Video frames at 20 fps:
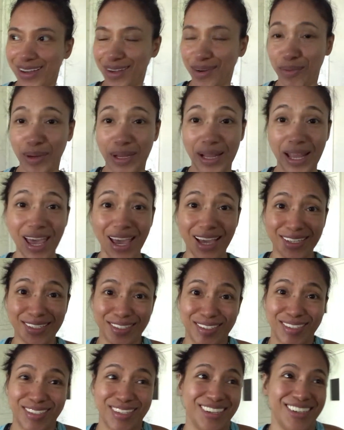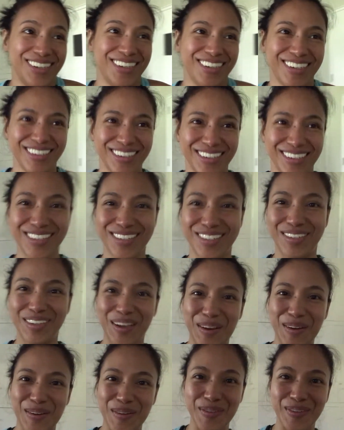relaxed.
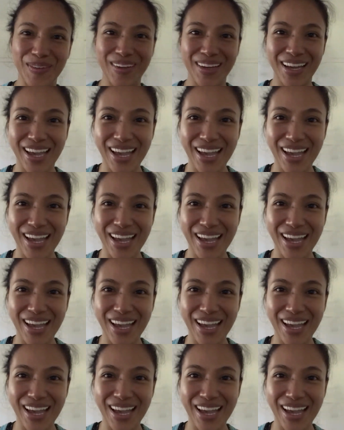So